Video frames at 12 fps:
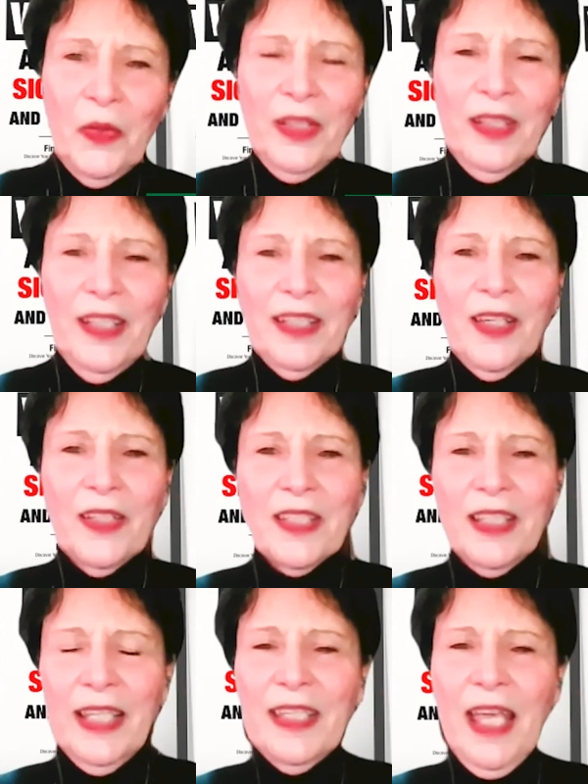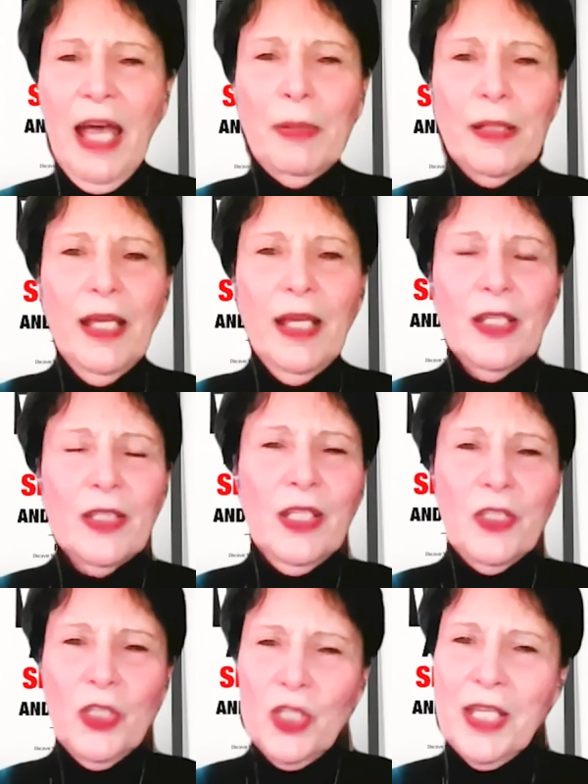And he goes, "Like, yeah, but
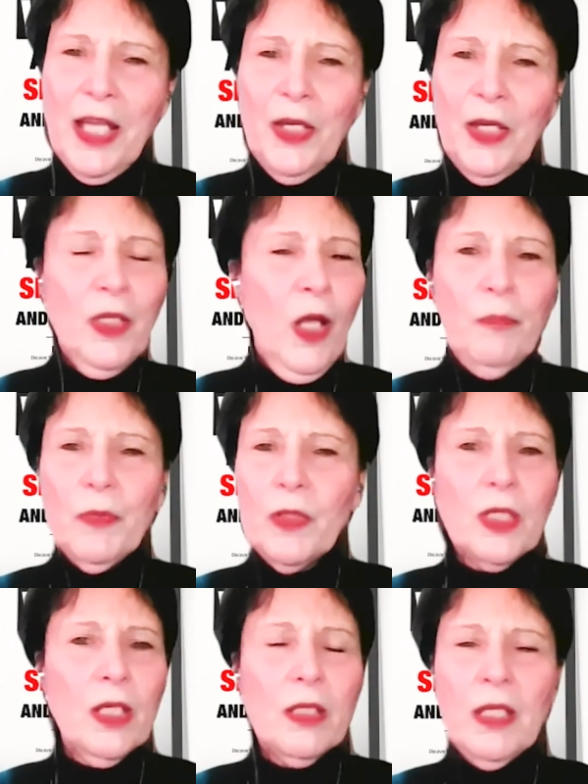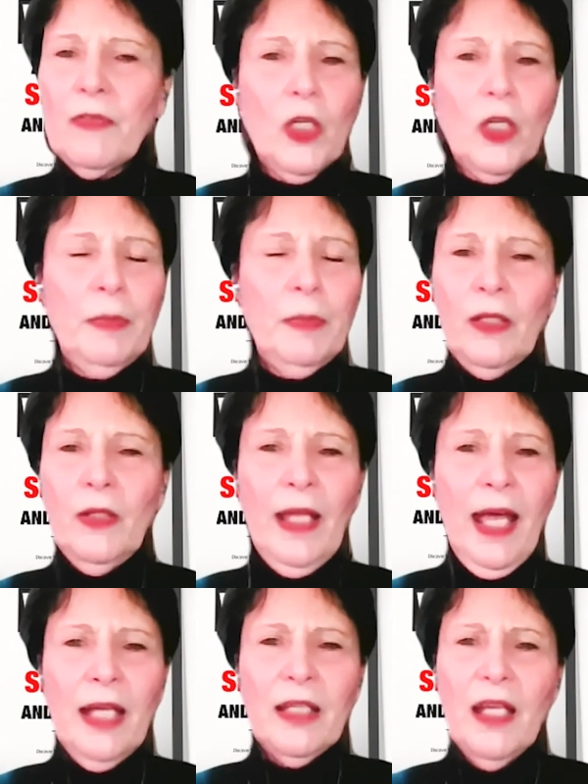did she tell you?" "Nope, she never told me to do
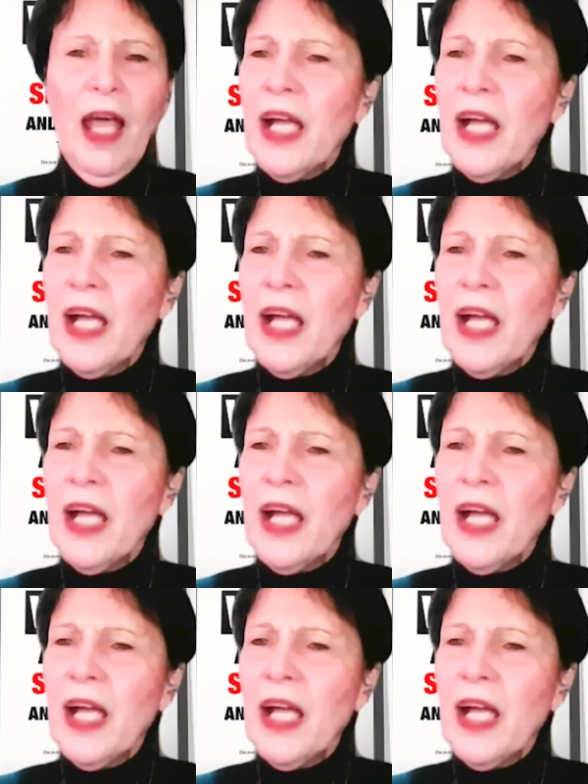that."